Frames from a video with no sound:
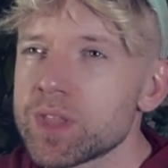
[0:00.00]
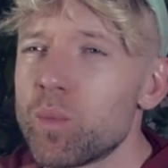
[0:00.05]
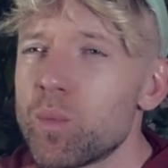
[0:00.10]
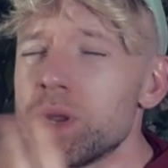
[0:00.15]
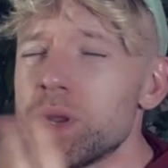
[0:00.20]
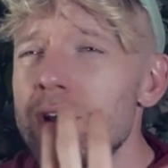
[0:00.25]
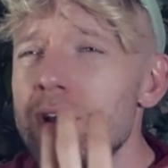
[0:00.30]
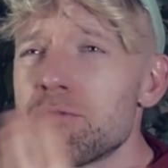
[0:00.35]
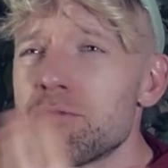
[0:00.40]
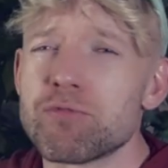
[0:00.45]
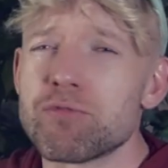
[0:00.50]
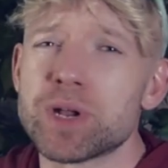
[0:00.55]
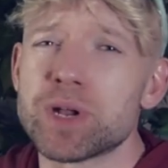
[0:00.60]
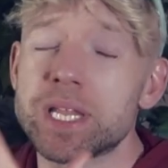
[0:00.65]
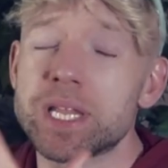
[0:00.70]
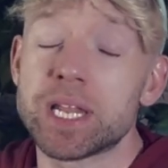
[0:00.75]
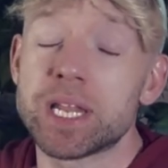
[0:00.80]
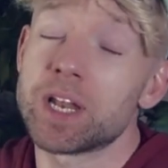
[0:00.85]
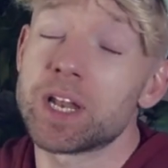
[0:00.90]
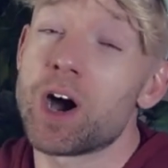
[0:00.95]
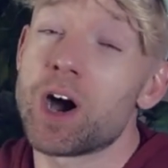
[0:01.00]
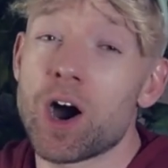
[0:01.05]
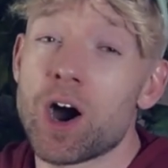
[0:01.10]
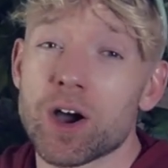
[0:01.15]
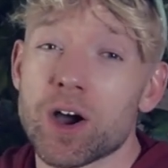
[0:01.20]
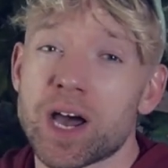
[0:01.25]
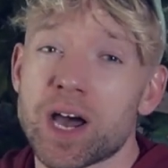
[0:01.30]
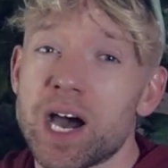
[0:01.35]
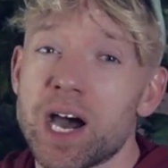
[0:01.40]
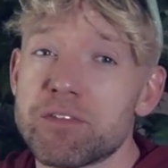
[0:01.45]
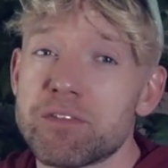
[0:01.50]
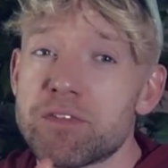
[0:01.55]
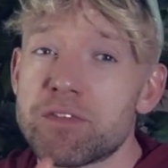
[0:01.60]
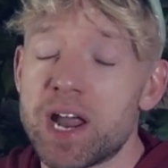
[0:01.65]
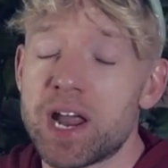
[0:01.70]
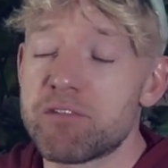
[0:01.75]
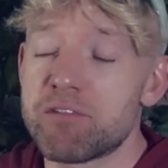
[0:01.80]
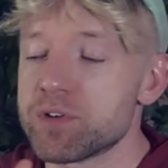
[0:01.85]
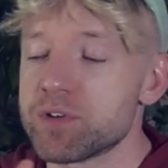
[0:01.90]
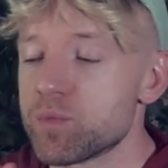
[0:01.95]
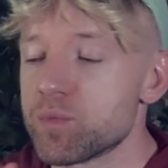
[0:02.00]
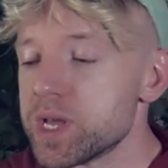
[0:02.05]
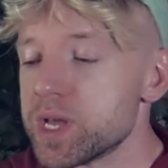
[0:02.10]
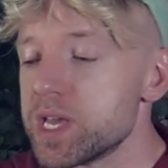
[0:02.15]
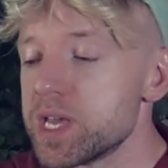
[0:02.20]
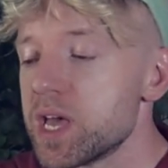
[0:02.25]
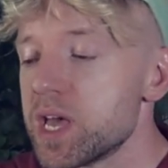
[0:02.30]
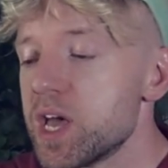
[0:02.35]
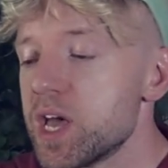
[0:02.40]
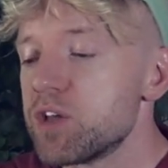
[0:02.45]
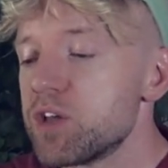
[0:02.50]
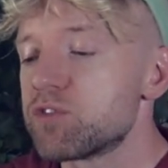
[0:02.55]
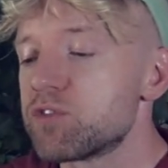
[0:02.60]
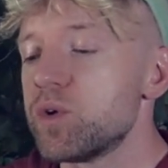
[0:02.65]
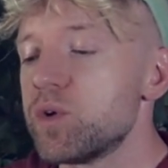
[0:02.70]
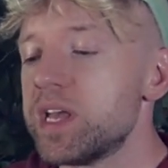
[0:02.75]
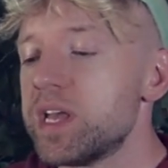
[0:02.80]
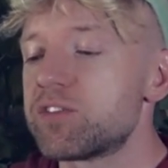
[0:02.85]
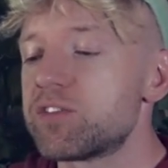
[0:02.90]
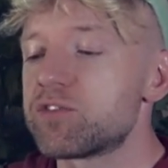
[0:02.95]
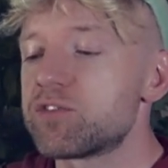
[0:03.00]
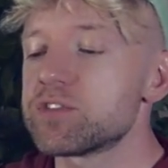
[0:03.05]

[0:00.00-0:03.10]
we don't really need an archive of every week. So it's